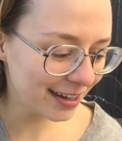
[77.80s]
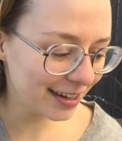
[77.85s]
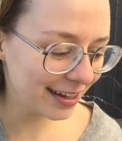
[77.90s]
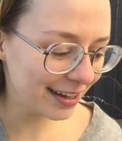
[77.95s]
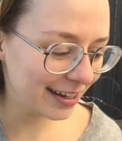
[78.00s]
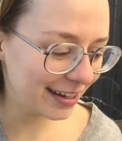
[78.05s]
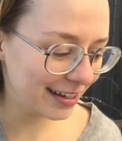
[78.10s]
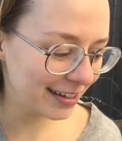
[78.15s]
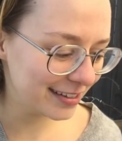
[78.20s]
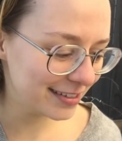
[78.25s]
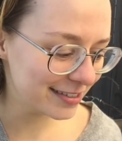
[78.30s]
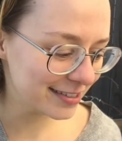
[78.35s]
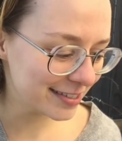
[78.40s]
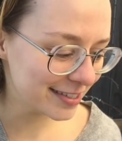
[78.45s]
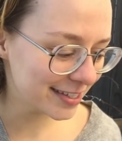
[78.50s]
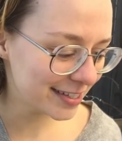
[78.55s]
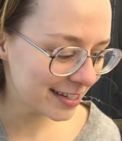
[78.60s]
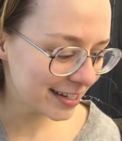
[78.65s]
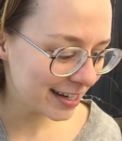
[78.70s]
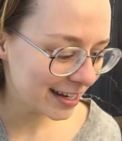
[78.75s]

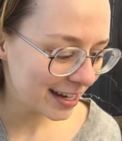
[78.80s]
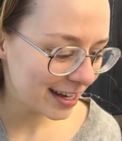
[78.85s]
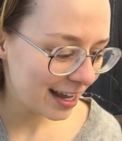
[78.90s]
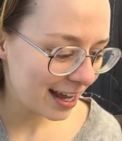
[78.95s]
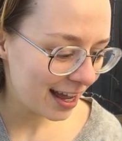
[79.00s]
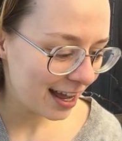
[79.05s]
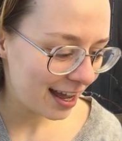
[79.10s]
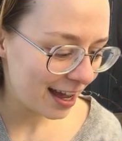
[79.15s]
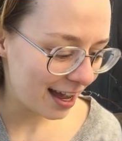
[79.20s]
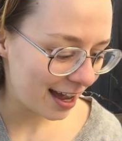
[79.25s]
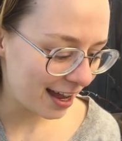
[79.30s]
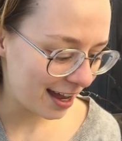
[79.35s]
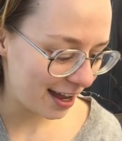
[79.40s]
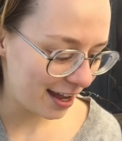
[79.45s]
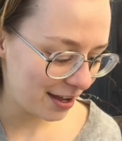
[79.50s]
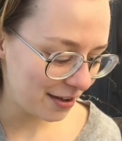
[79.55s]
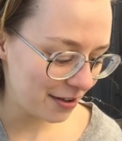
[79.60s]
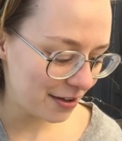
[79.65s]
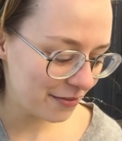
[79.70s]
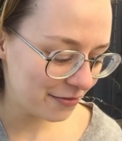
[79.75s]
And
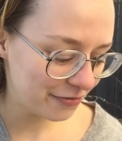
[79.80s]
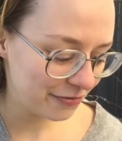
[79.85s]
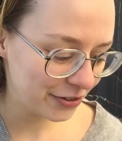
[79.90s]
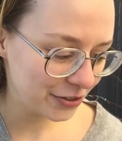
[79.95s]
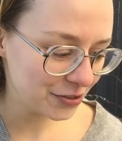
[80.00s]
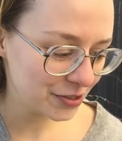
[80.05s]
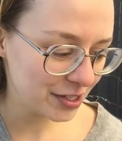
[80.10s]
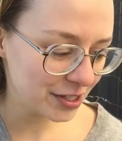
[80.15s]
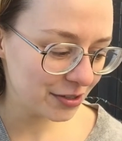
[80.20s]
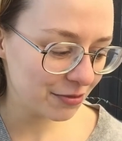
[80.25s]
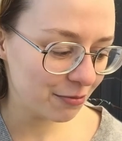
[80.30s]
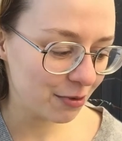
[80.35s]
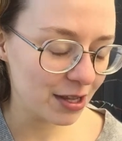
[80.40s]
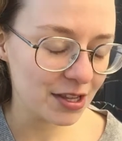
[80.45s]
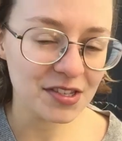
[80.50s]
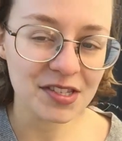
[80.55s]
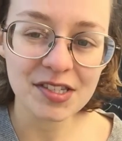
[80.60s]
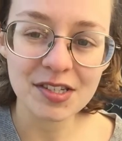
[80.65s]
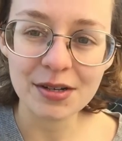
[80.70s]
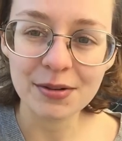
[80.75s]
I filled it
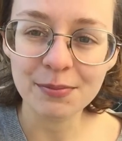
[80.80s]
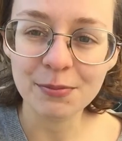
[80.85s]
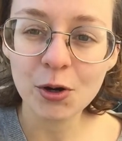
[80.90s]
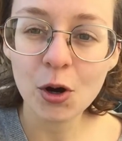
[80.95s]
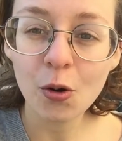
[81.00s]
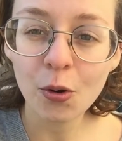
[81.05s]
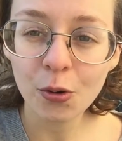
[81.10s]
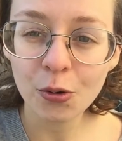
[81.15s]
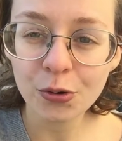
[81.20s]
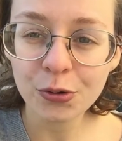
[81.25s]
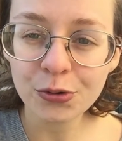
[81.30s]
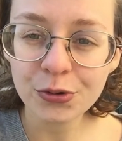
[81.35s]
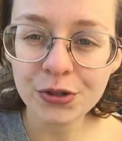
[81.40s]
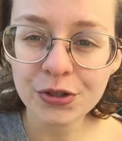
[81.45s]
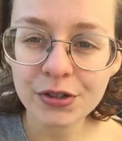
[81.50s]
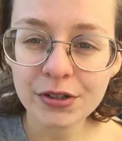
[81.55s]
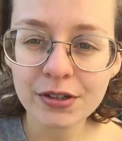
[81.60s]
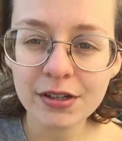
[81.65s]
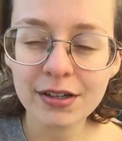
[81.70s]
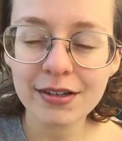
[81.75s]
with some
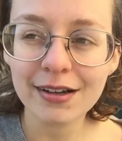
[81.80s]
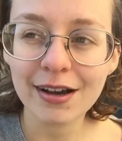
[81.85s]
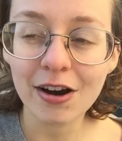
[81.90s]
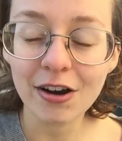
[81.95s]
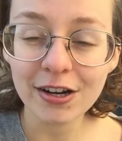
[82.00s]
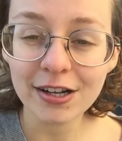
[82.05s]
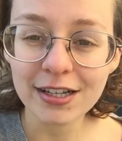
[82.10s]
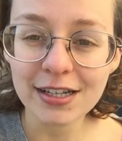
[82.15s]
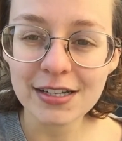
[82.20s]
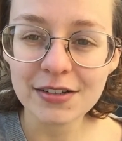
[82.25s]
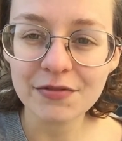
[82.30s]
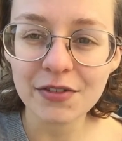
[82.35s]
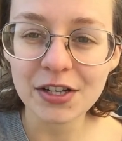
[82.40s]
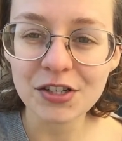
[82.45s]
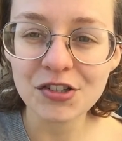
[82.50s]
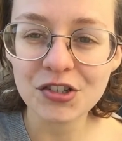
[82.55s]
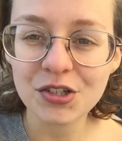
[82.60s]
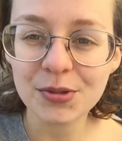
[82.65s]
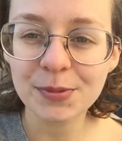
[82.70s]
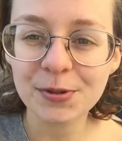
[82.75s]
cold, hardy
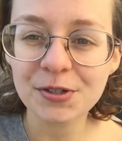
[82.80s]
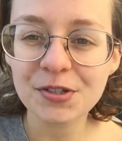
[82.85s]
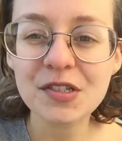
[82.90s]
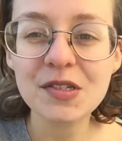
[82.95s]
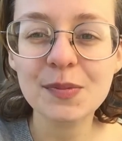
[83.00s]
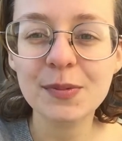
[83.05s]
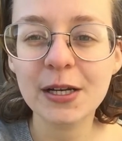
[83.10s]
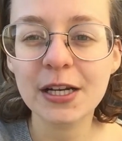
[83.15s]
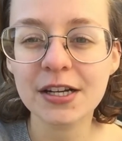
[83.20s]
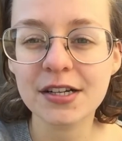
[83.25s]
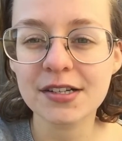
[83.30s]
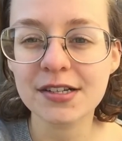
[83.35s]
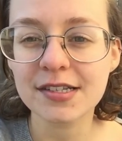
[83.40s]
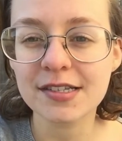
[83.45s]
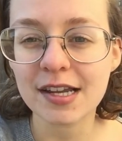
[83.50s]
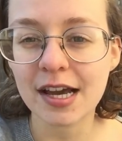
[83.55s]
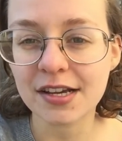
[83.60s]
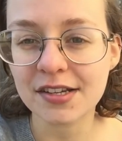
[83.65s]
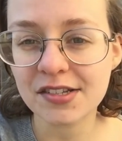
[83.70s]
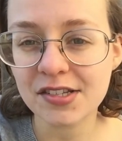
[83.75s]
vegetables
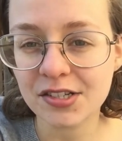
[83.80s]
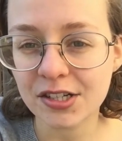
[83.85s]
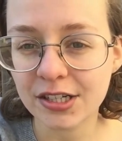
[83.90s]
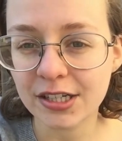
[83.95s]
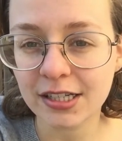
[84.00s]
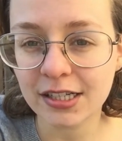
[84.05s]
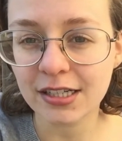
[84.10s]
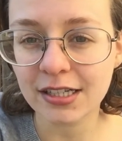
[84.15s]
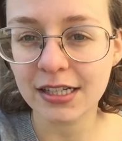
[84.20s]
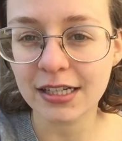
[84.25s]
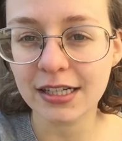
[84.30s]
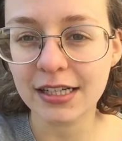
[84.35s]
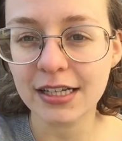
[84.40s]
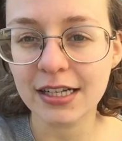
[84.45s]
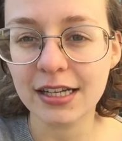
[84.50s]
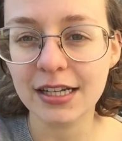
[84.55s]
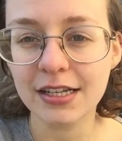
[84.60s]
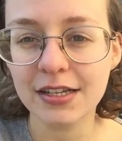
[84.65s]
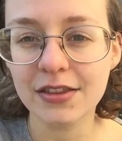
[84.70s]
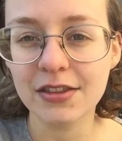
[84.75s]
because I started it
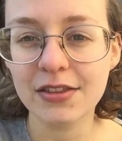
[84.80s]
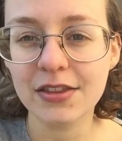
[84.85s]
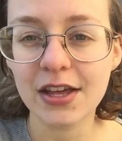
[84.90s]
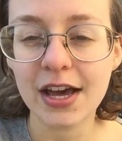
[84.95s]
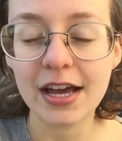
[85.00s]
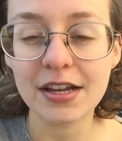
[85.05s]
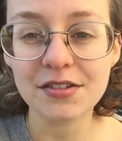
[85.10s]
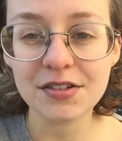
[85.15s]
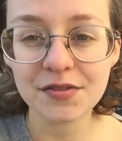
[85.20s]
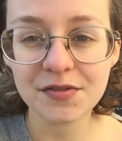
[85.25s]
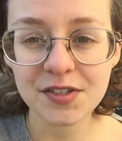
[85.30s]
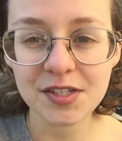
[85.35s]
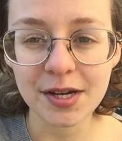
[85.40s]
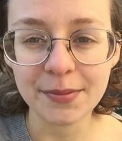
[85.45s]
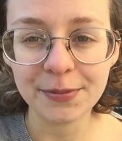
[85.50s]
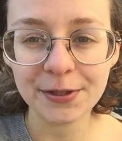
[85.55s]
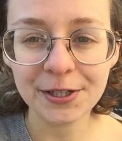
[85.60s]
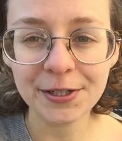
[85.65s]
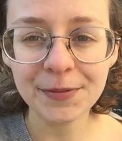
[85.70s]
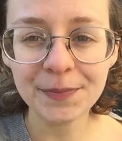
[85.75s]
in the end of
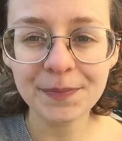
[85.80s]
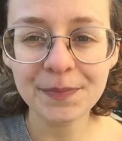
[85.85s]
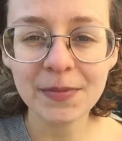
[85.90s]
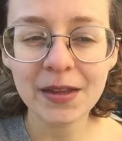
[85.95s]
summer.